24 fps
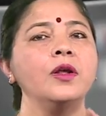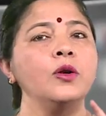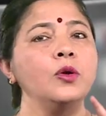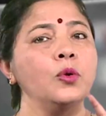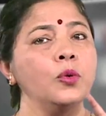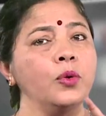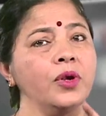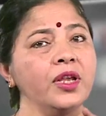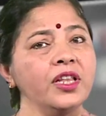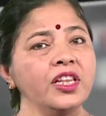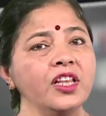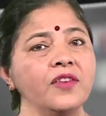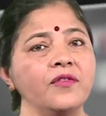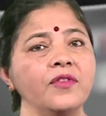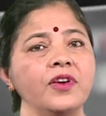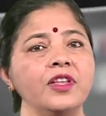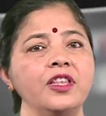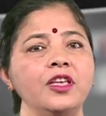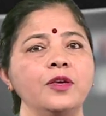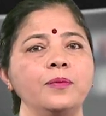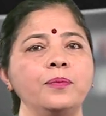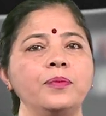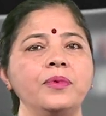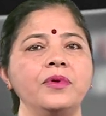During the
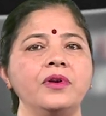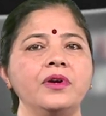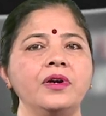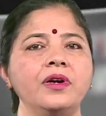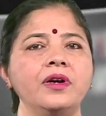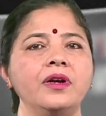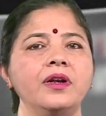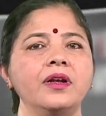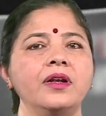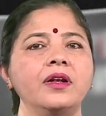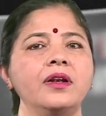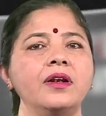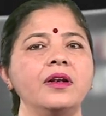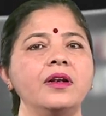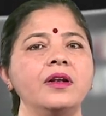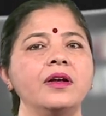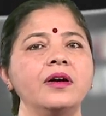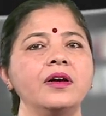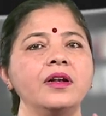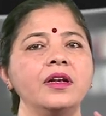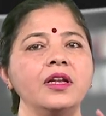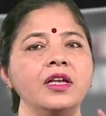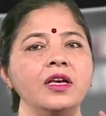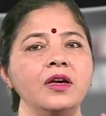Vedic period,
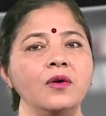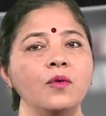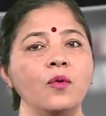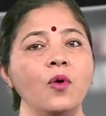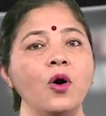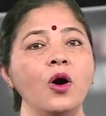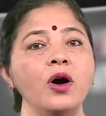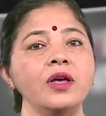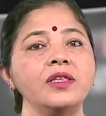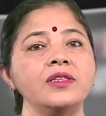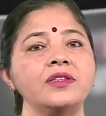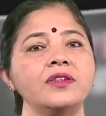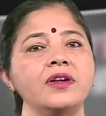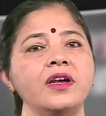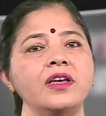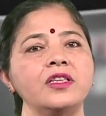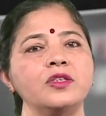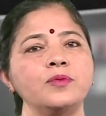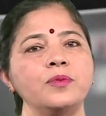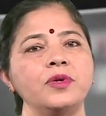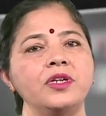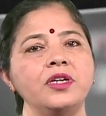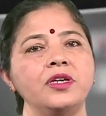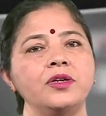learning was
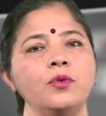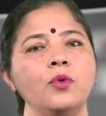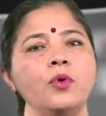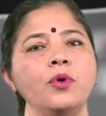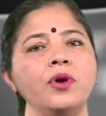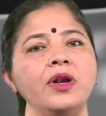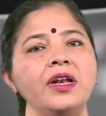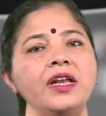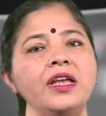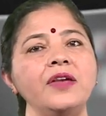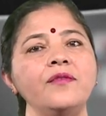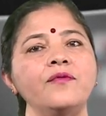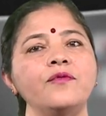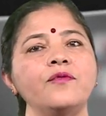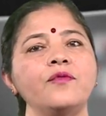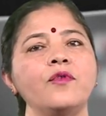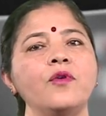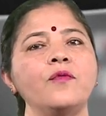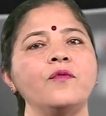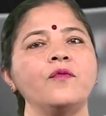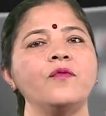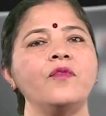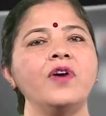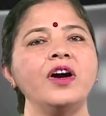transmitted orally
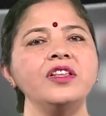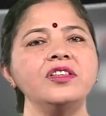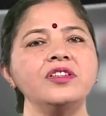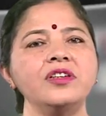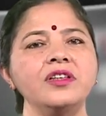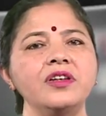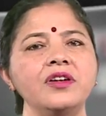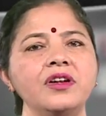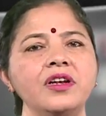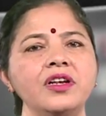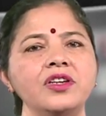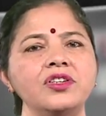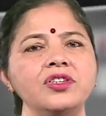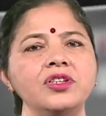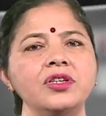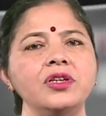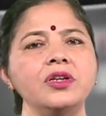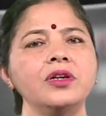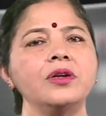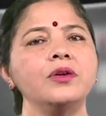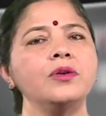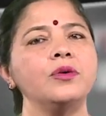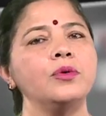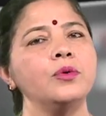from one generation
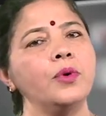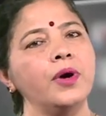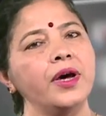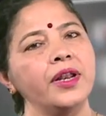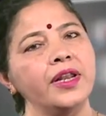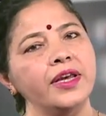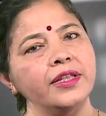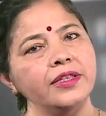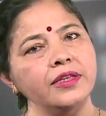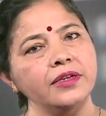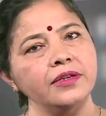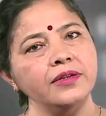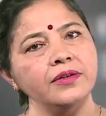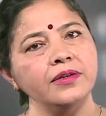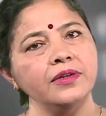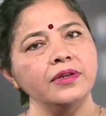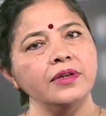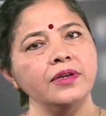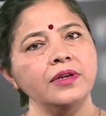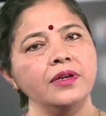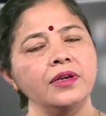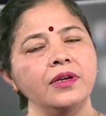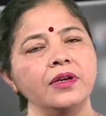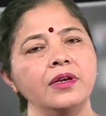to another.
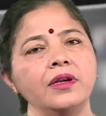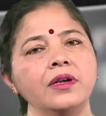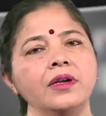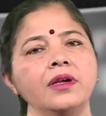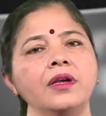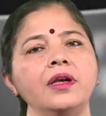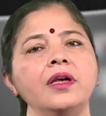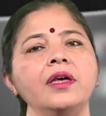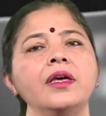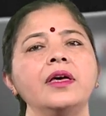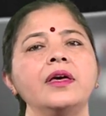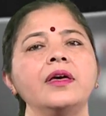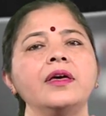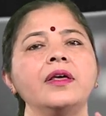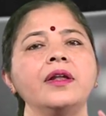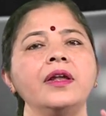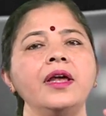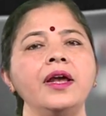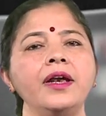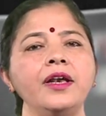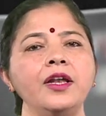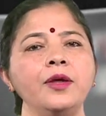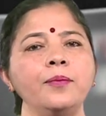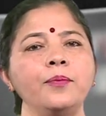
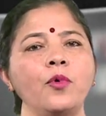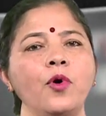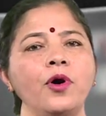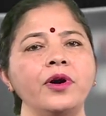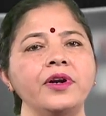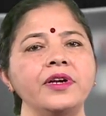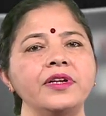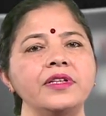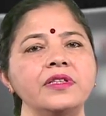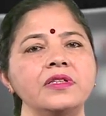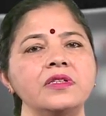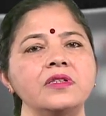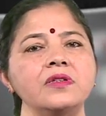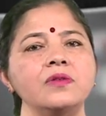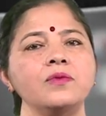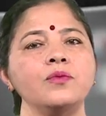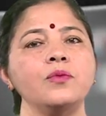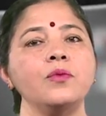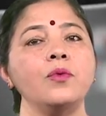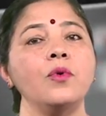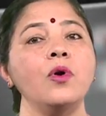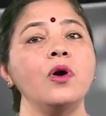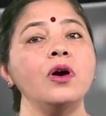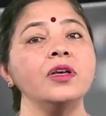Great importance
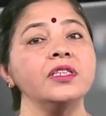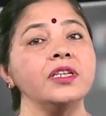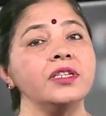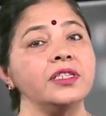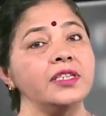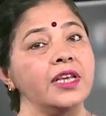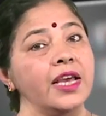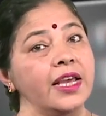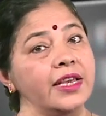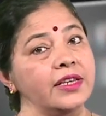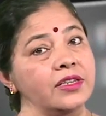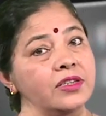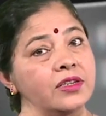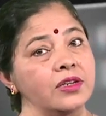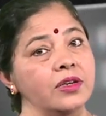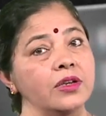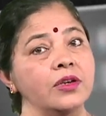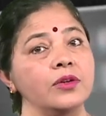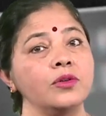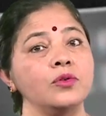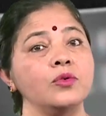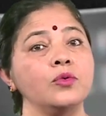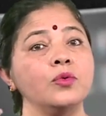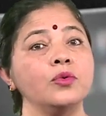was attached
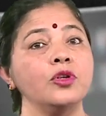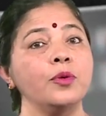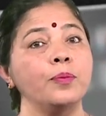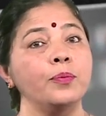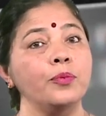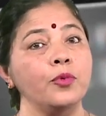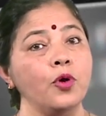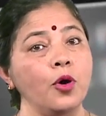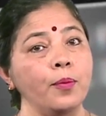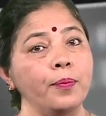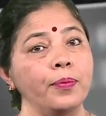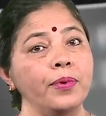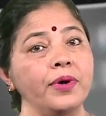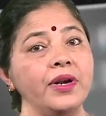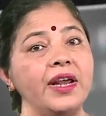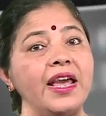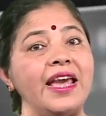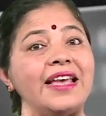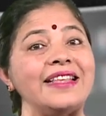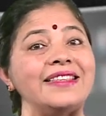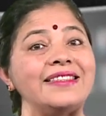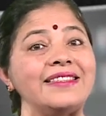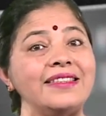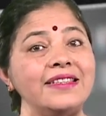to the proper
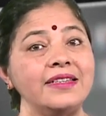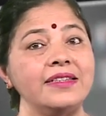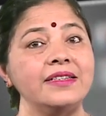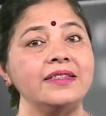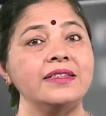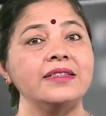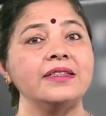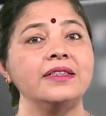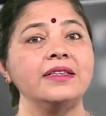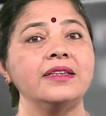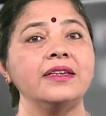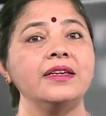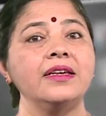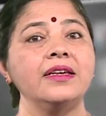accent